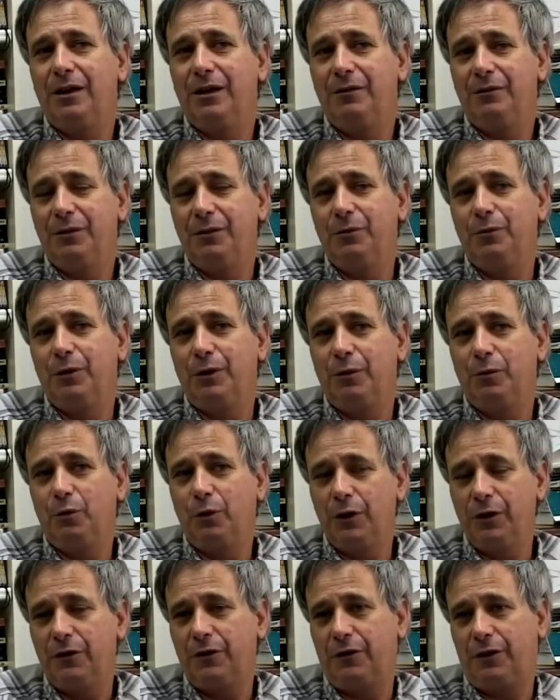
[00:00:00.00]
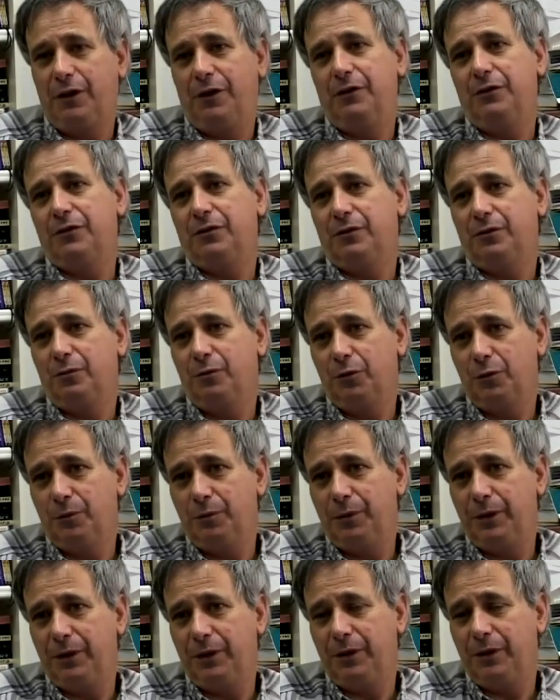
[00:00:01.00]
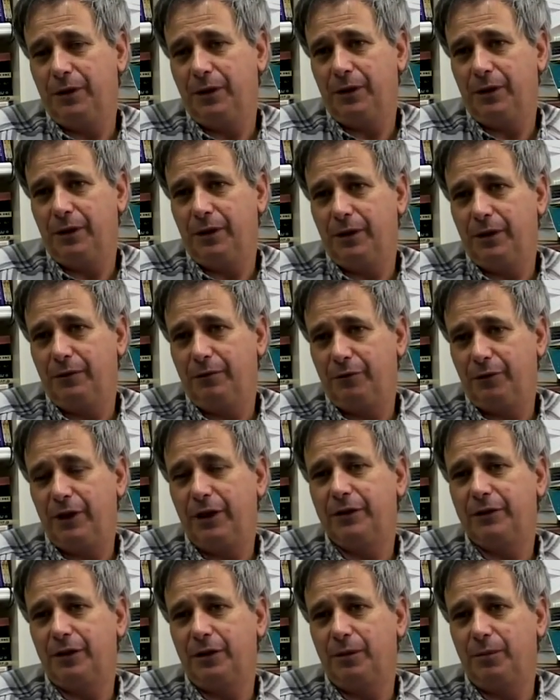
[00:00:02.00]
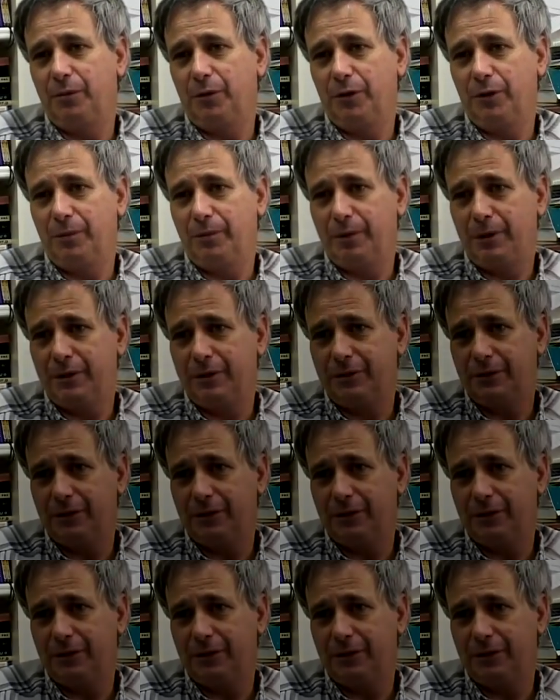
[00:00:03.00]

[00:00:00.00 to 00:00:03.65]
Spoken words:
even when worse things would be inflicted upon the